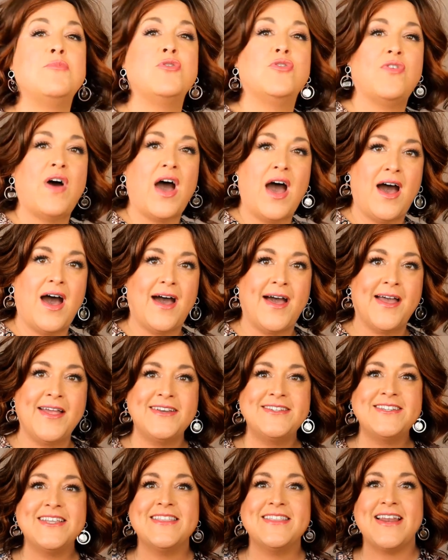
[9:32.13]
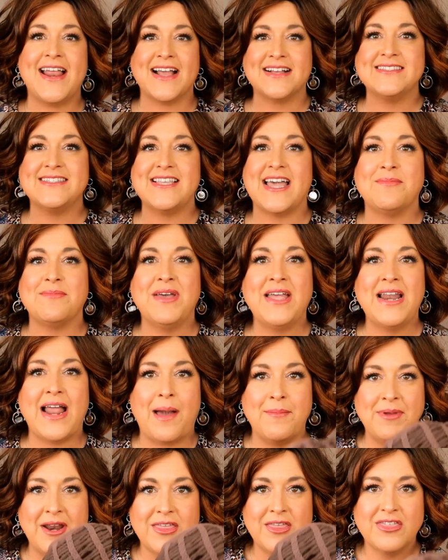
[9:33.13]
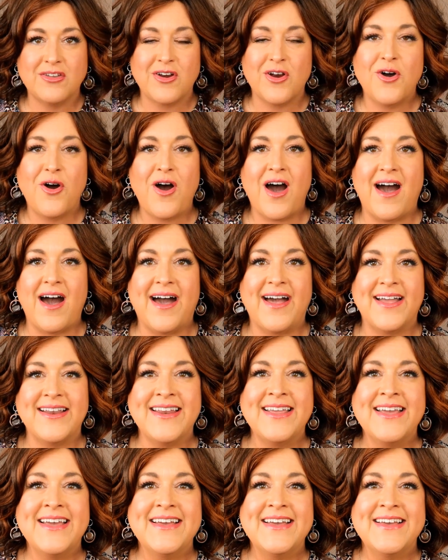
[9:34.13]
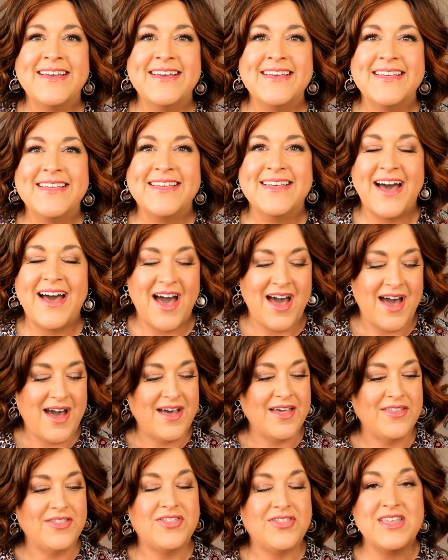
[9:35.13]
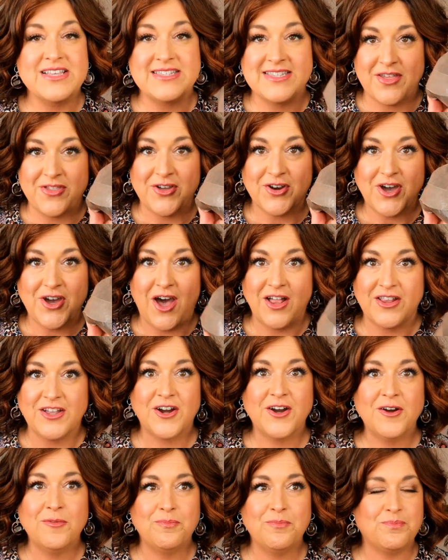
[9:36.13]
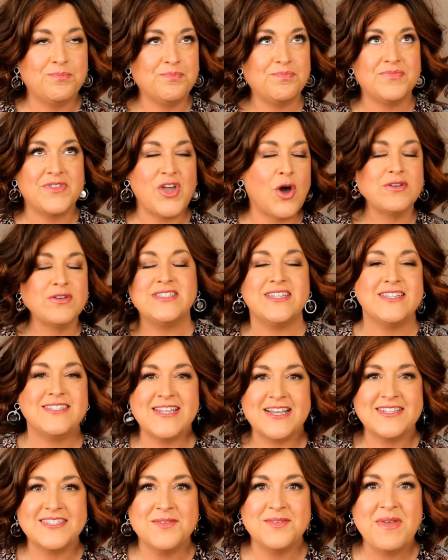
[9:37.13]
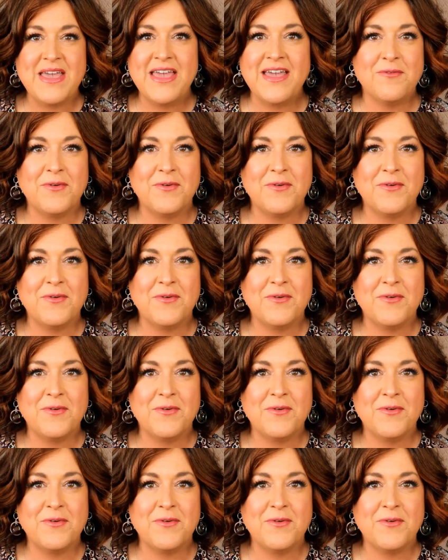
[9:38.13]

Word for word: I move on to the next segment, I'm going to throw on uh, this other color, Toasted Sesame.